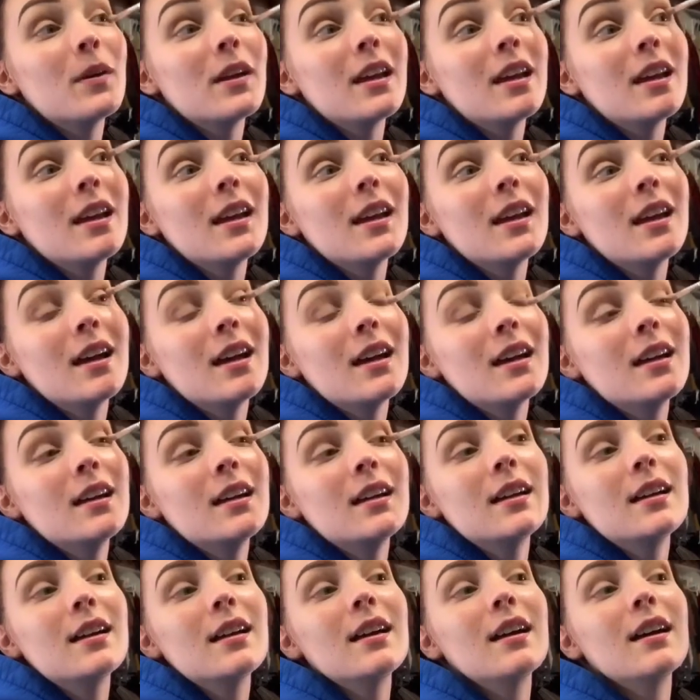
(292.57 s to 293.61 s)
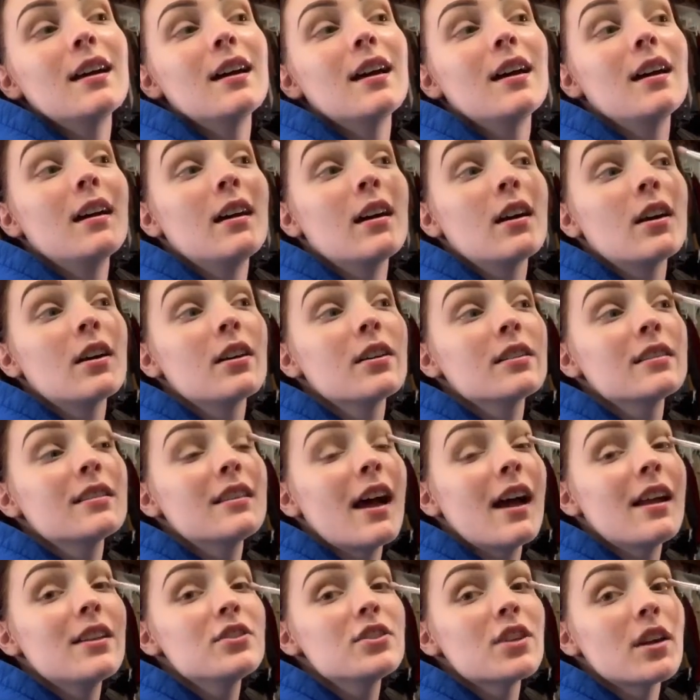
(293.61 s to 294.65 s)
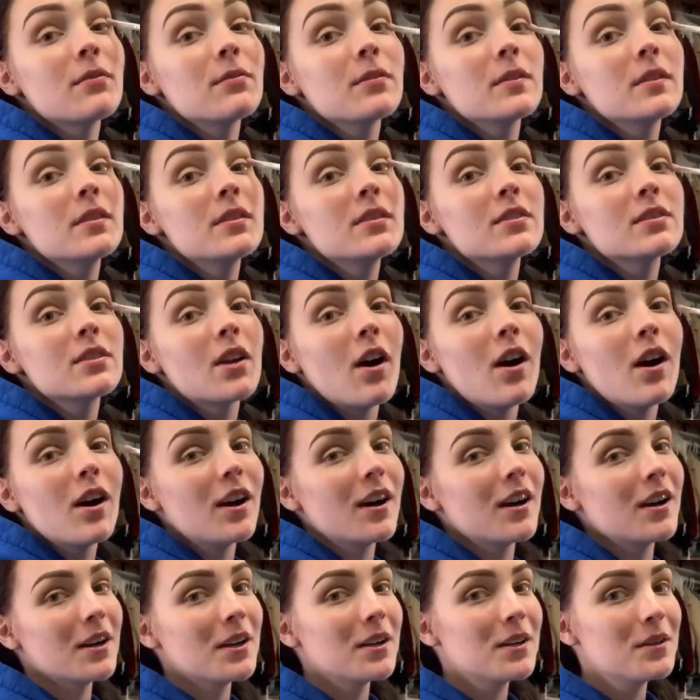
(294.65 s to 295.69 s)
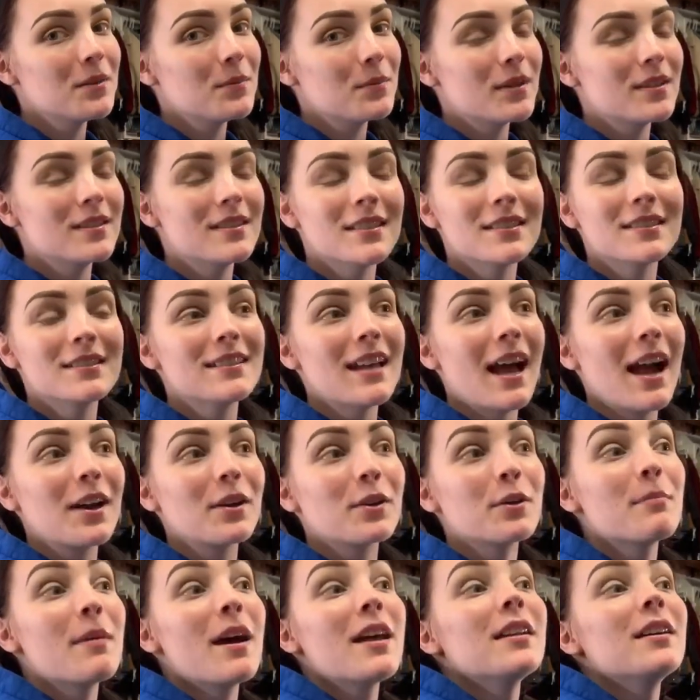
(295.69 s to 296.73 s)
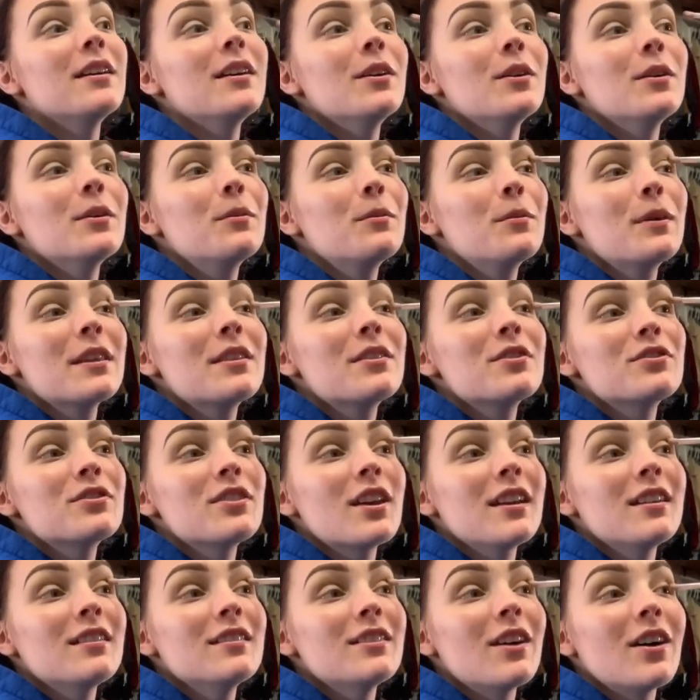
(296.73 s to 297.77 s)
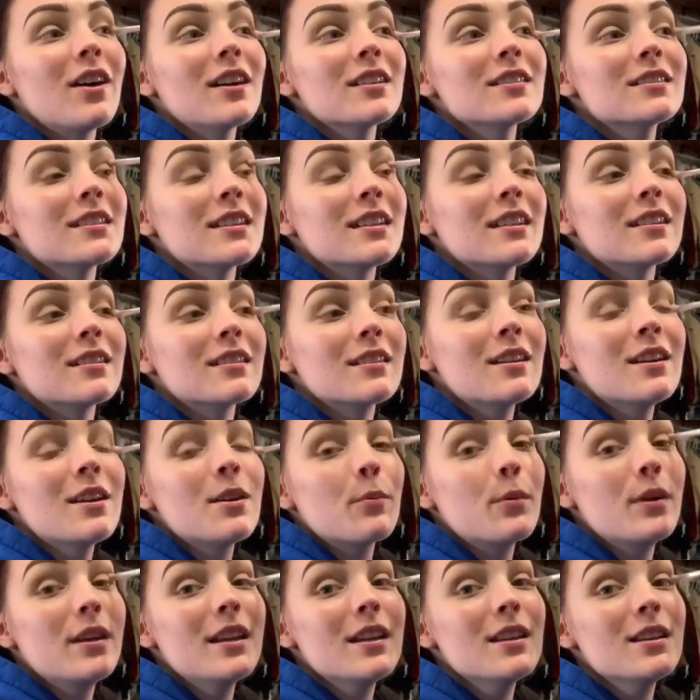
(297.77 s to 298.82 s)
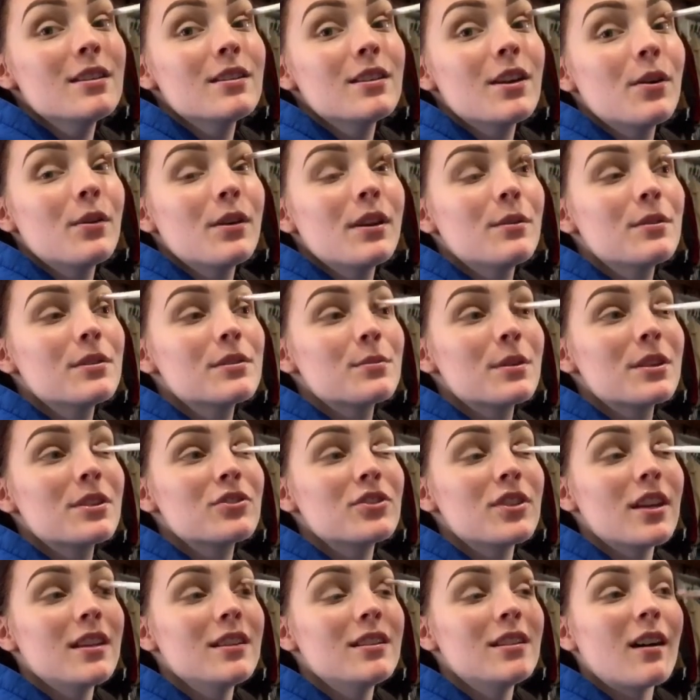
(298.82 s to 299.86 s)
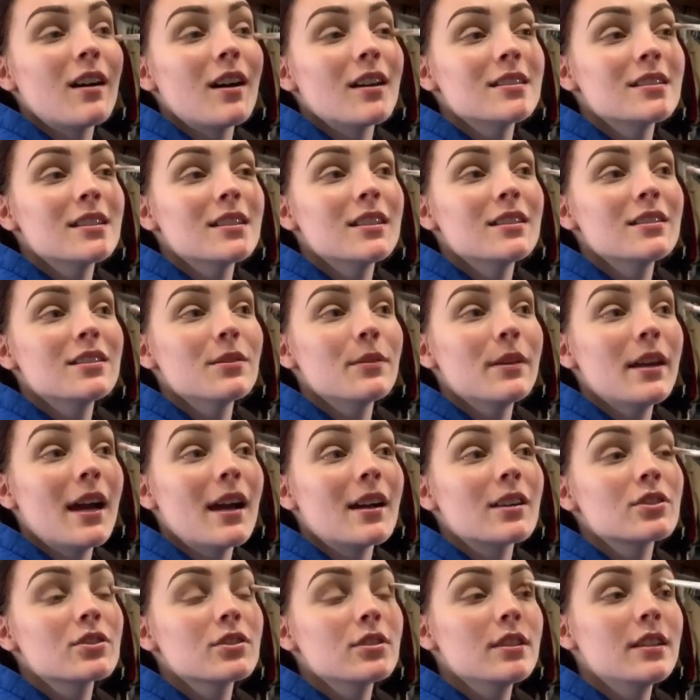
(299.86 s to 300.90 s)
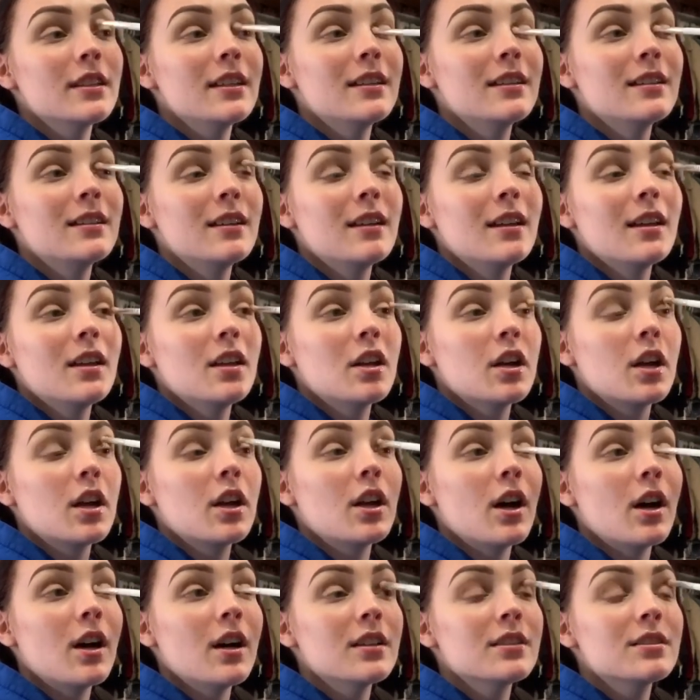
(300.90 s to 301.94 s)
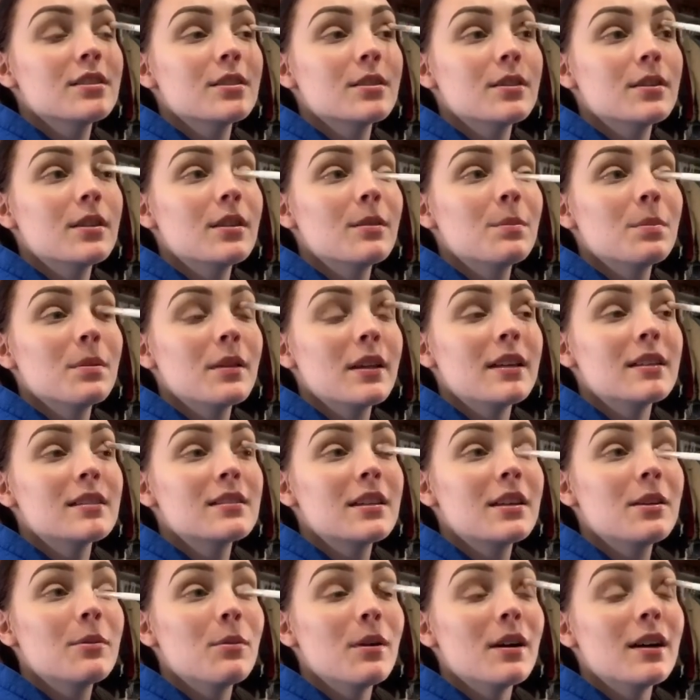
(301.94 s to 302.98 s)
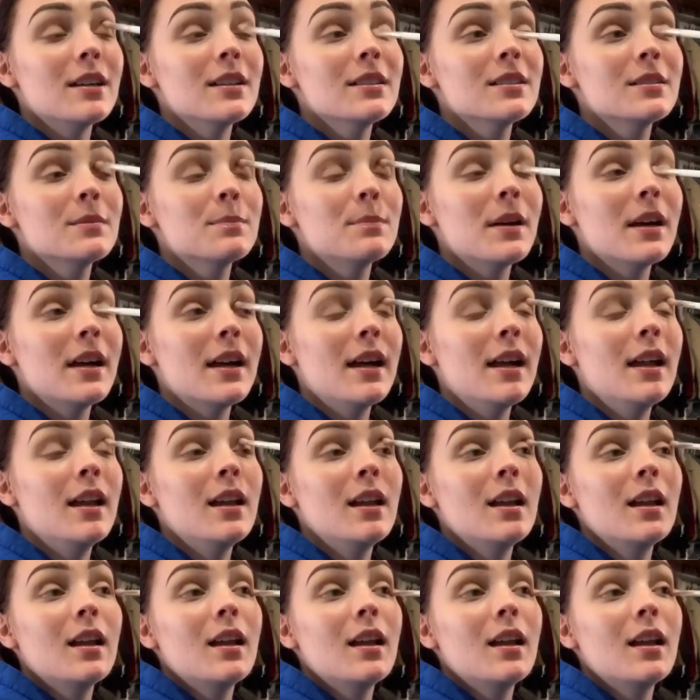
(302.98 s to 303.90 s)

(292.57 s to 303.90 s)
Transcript: we heard that Jeffree Star was in Sacramento with Shane Dawson. We didn't know he was with Shane Dawson until we actually got to the place he was, but